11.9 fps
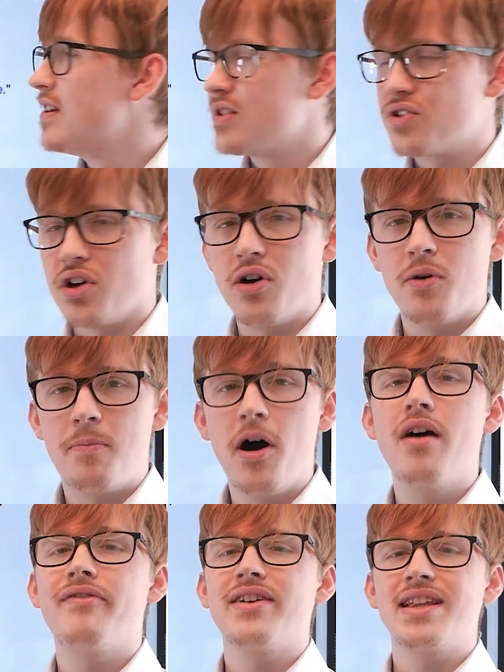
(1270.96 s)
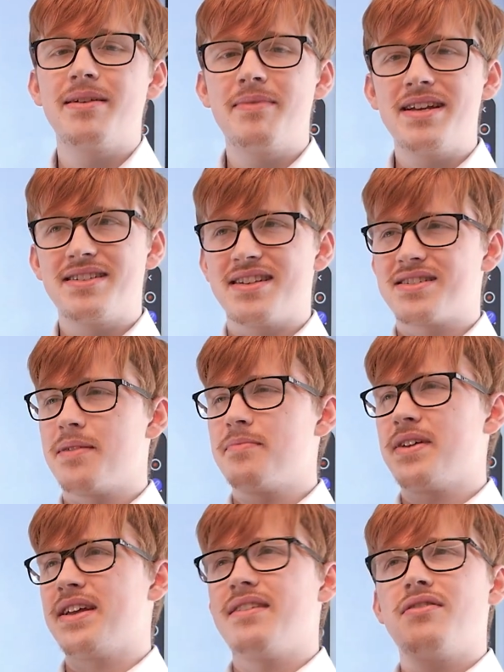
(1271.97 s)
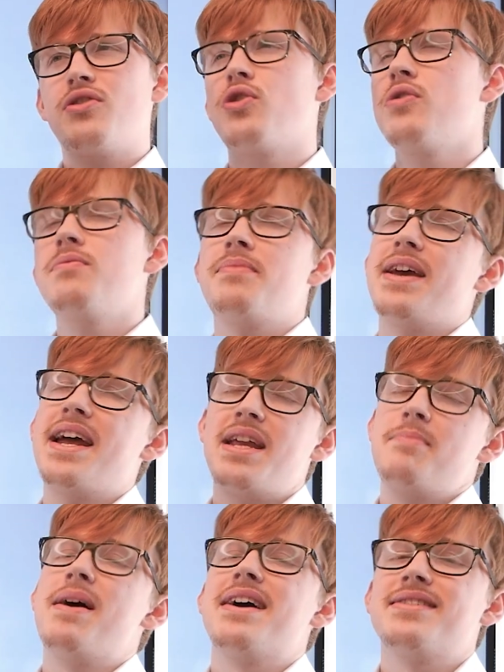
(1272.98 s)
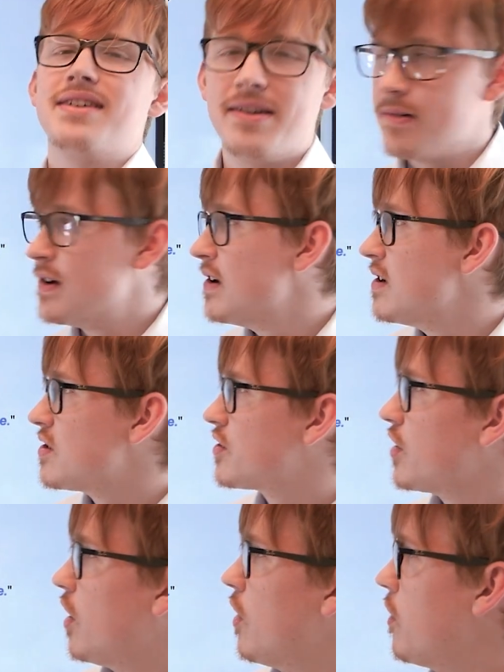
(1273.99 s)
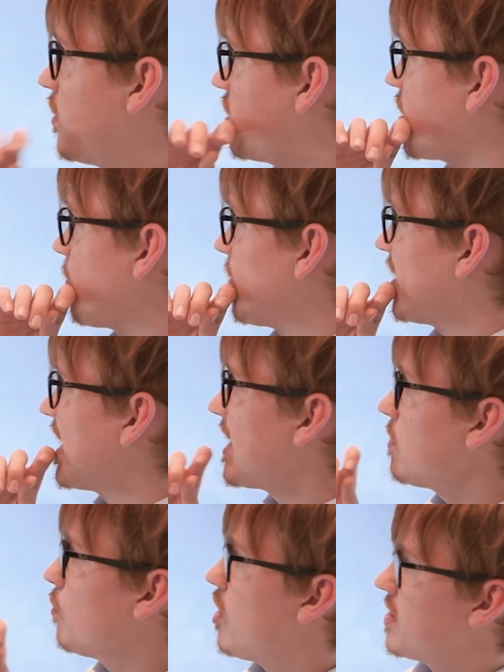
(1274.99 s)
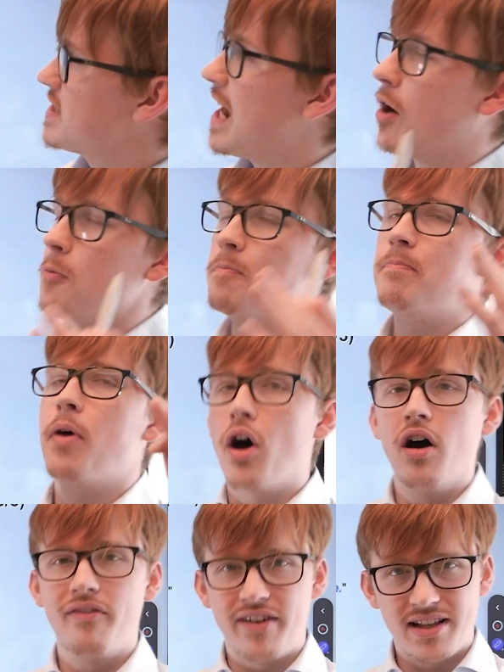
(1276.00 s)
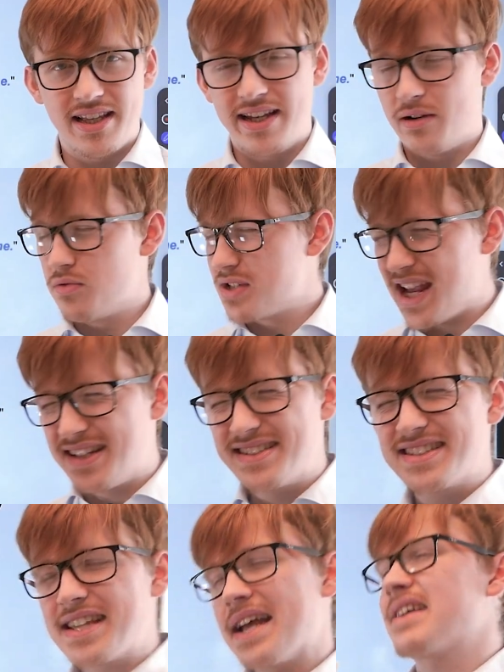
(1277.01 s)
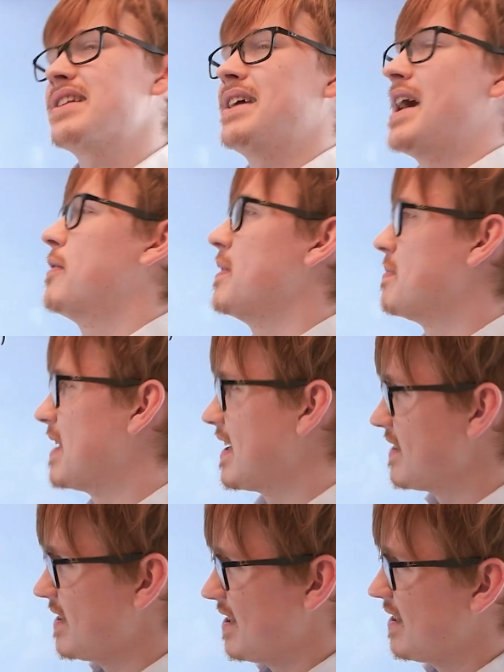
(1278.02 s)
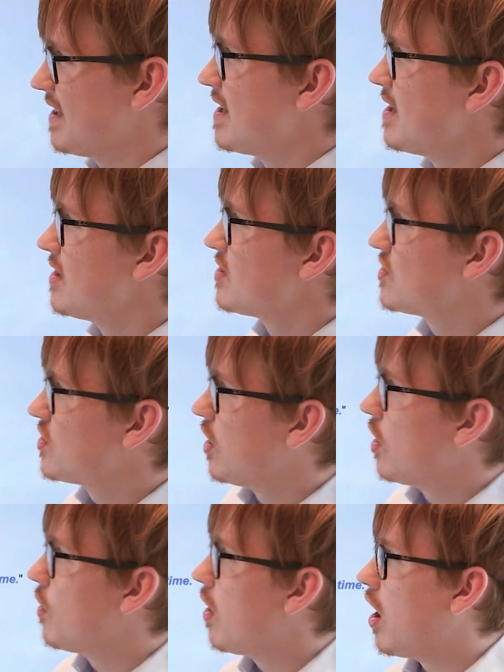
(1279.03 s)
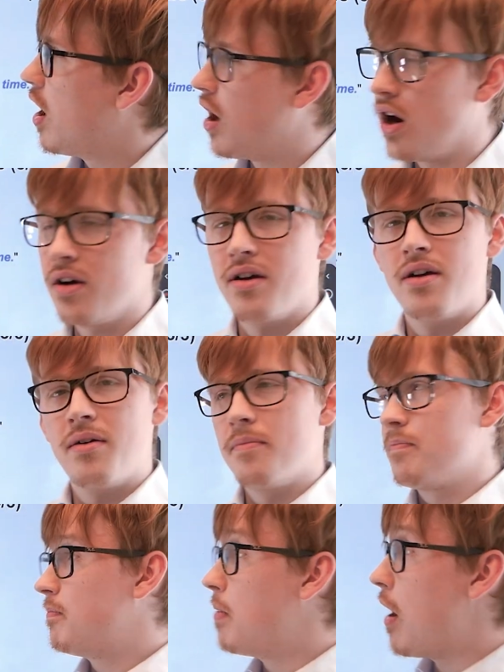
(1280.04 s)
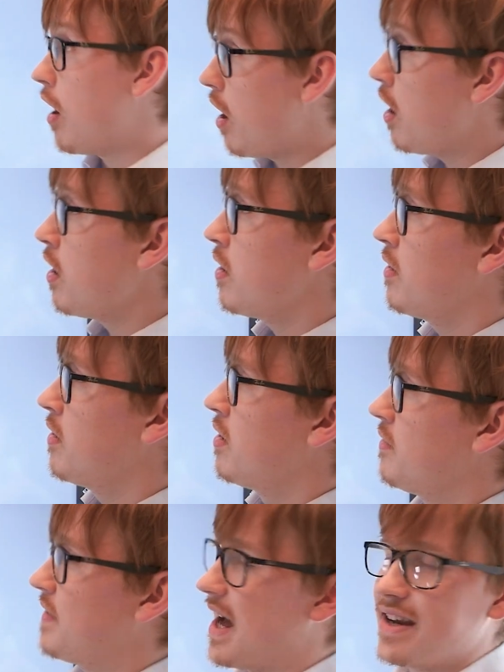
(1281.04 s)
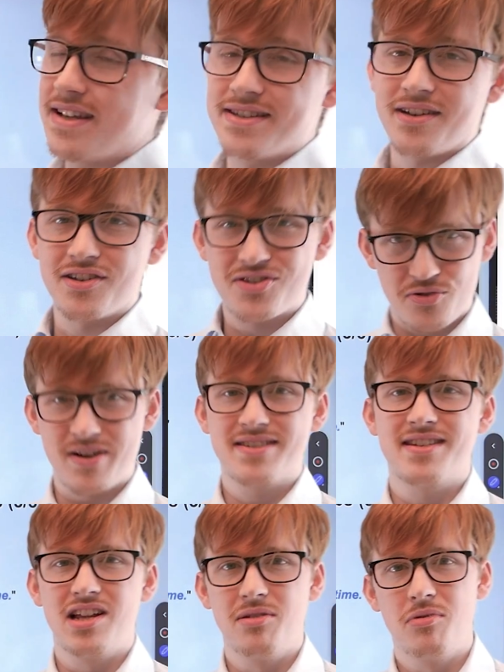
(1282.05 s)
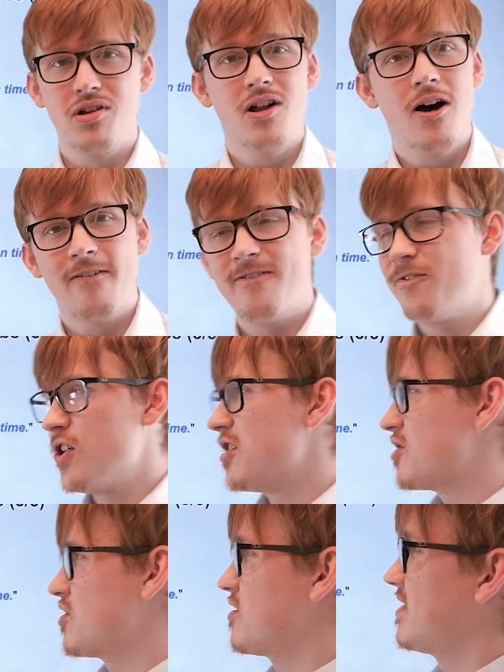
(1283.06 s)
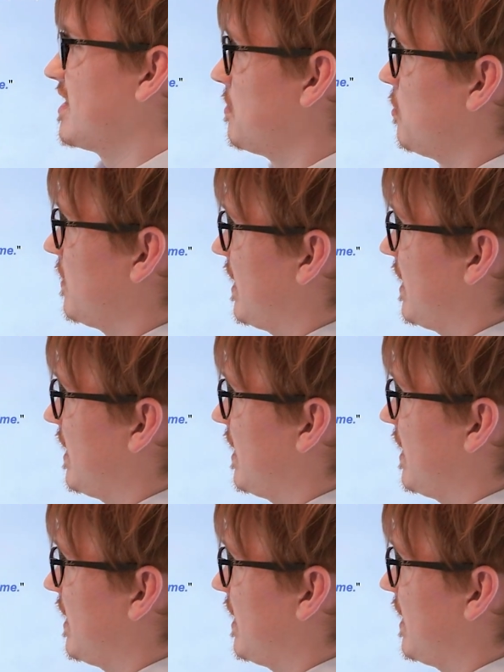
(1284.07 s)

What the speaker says: So perfectly means that something couldn't be any better. So the plan worked out perfectly. It was exactly how we planned it. So our per, that is our stress syllable, our first syllable